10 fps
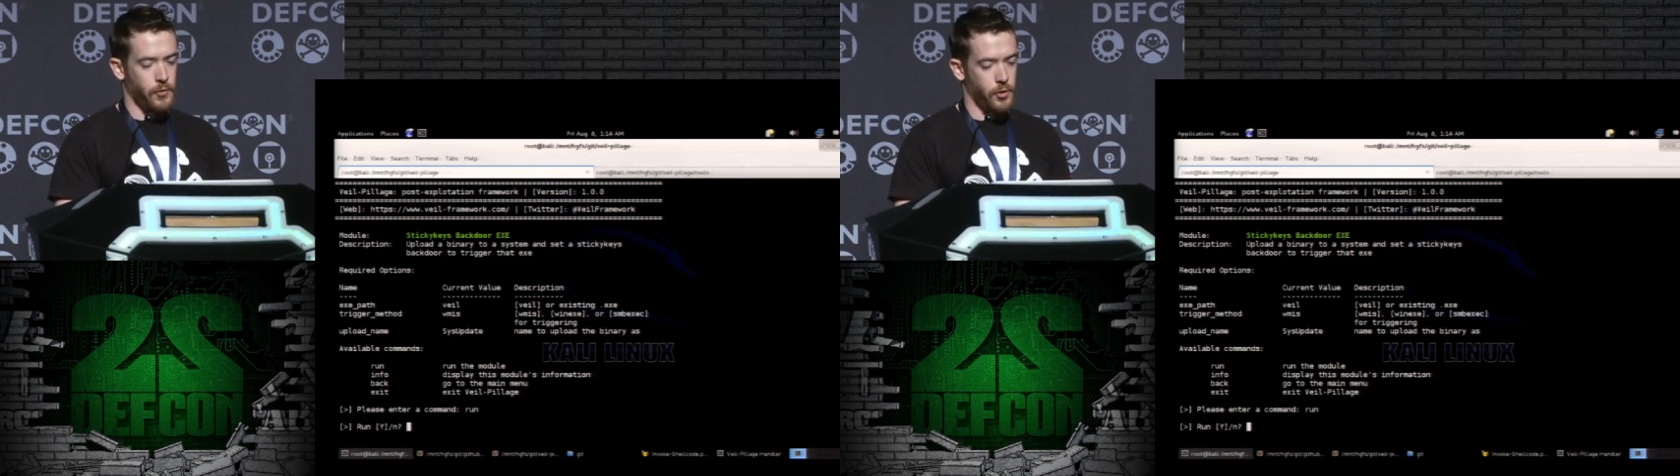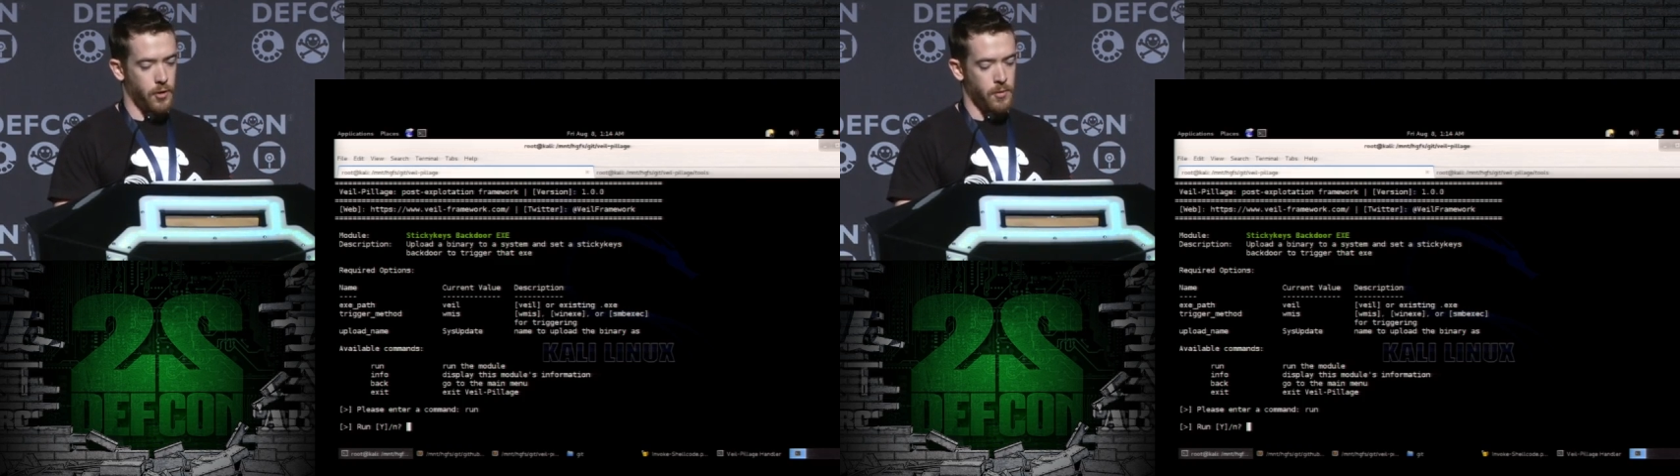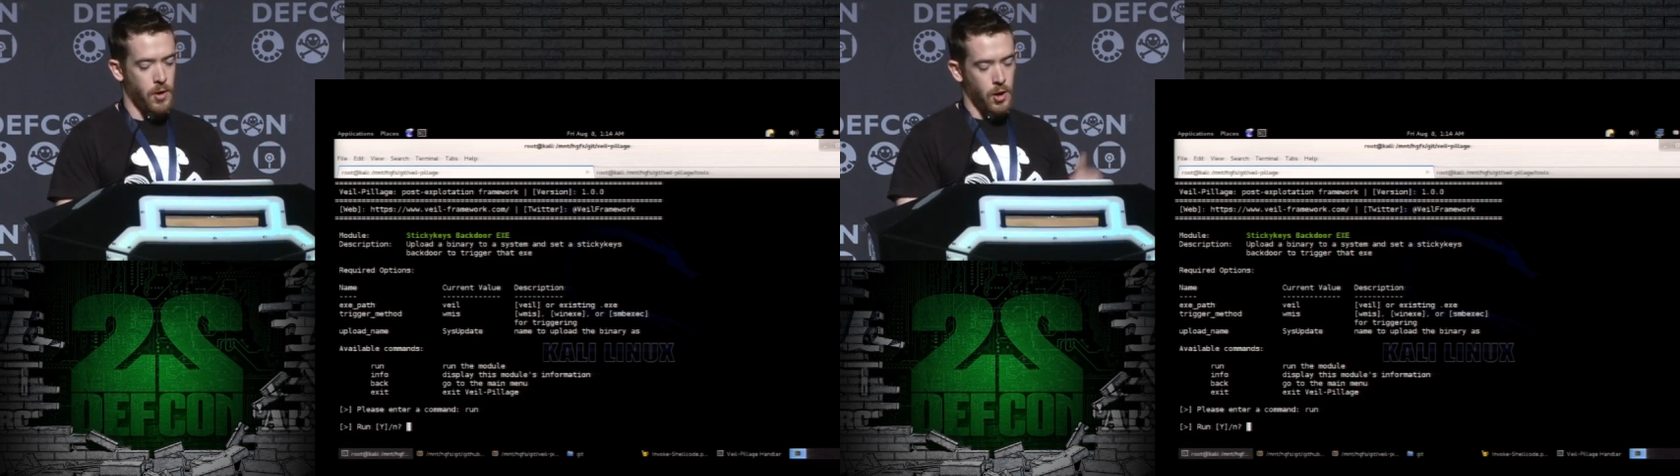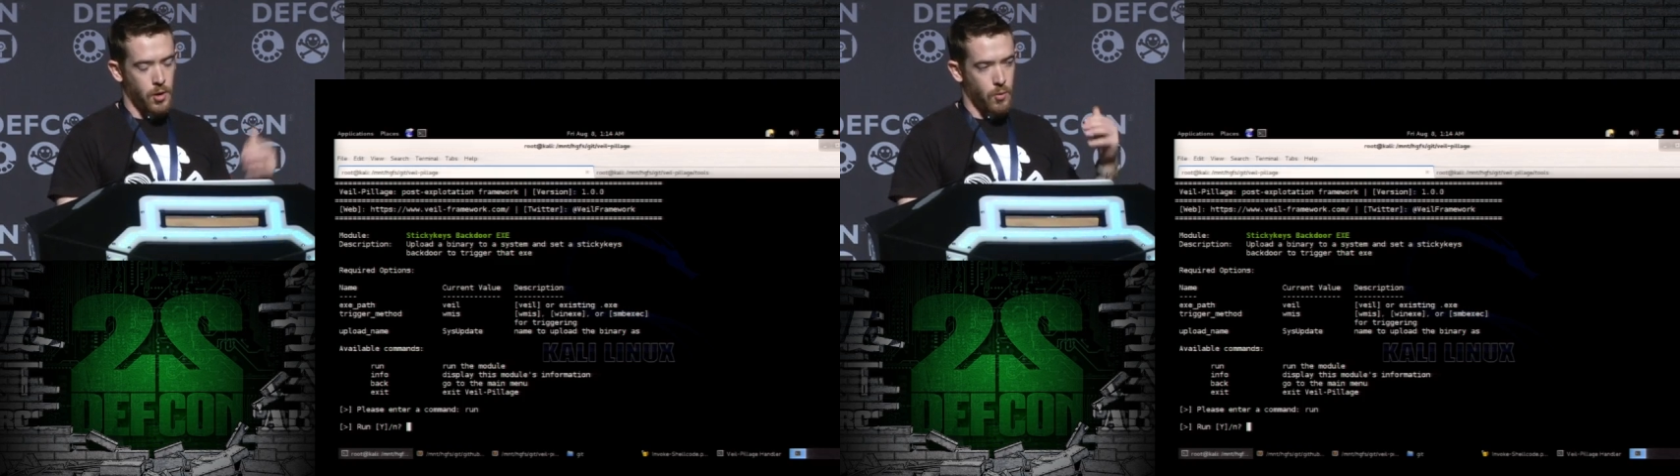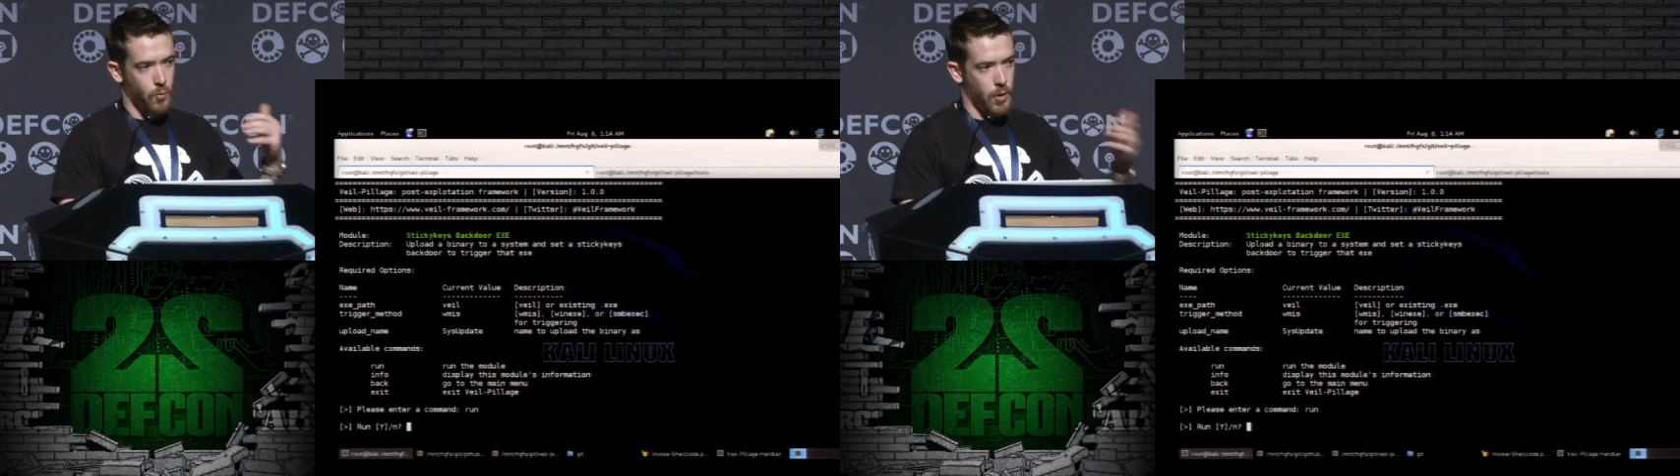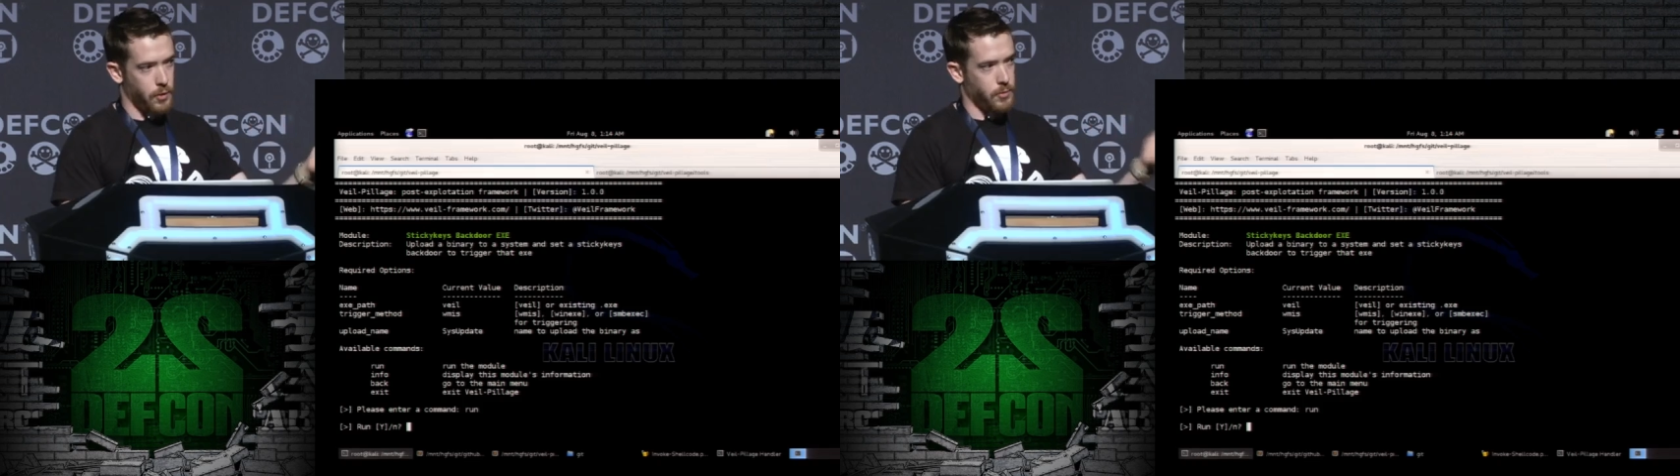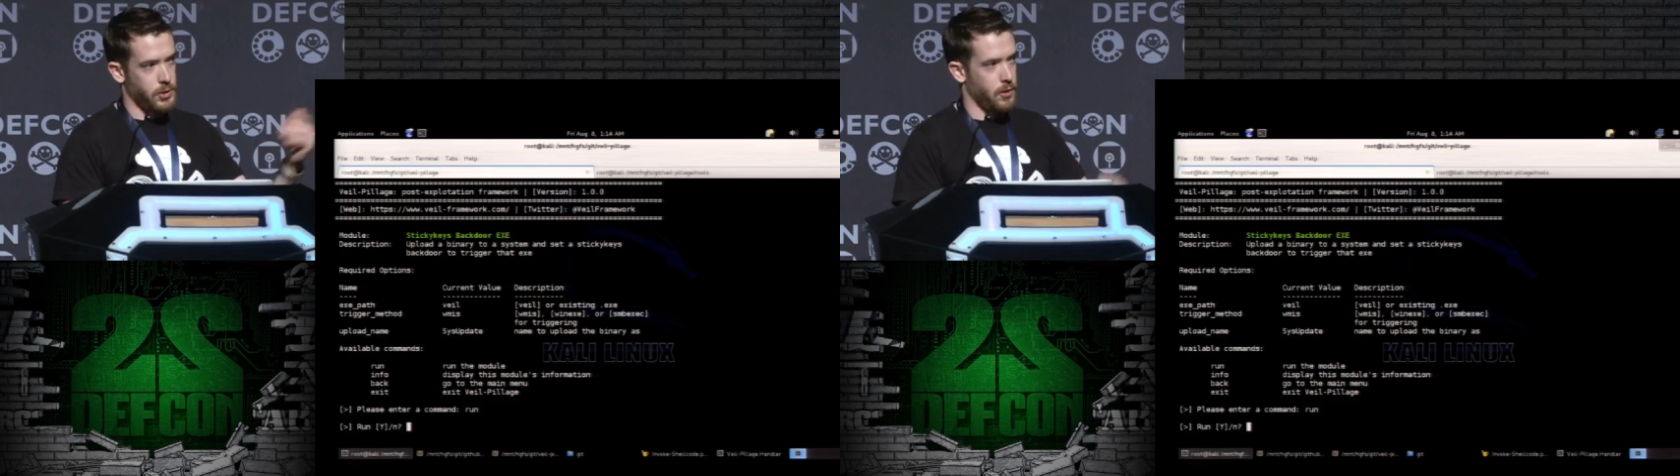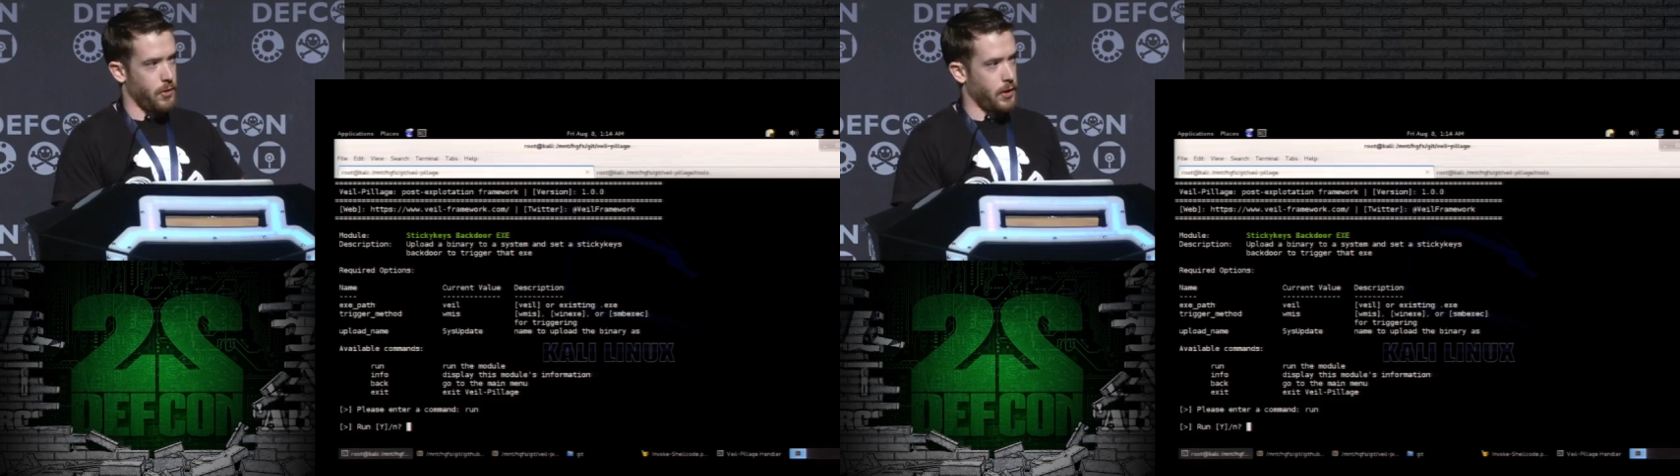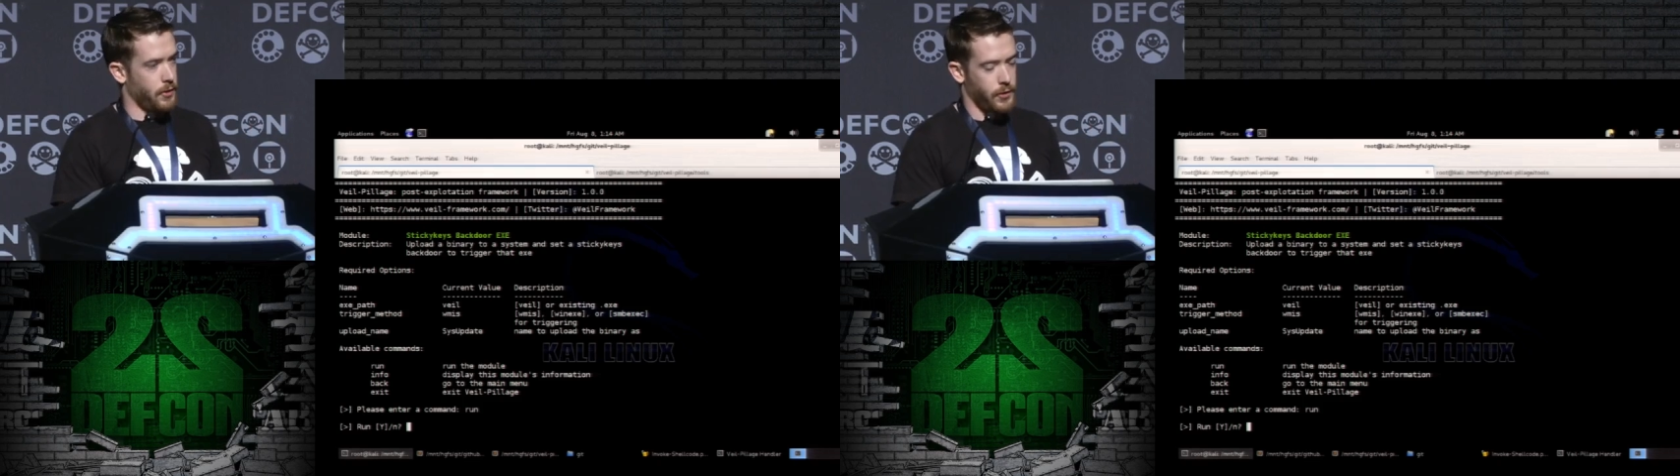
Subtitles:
So why don't we generate a